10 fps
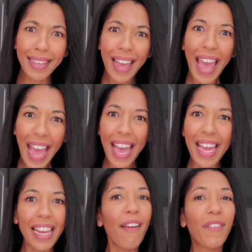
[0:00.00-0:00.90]

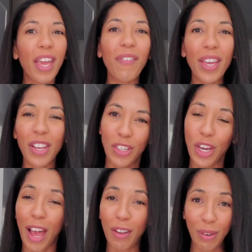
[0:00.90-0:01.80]
And if giving your
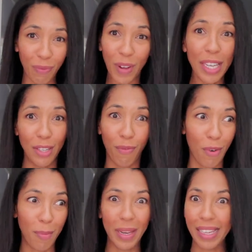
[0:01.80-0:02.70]
child foot
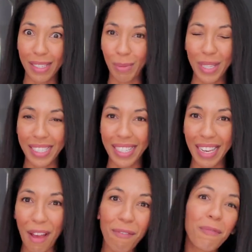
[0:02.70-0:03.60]
deformities wasn't
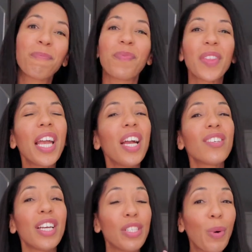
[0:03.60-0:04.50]
enough, there's
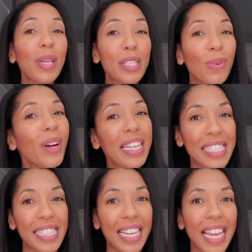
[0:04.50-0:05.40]
a 2020
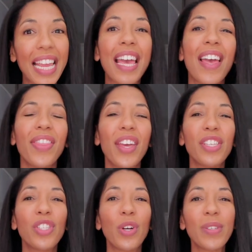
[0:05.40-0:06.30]
study that
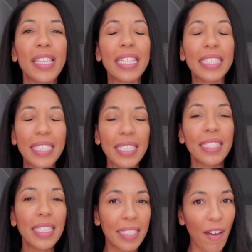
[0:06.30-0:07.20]
shows that
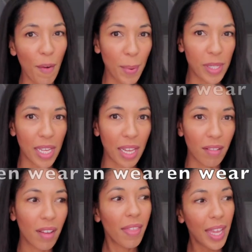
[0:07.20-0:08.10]
67%,
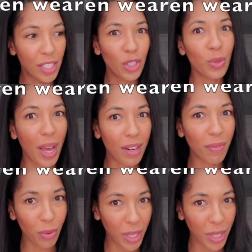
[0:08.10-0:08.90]
that's 2 out of 3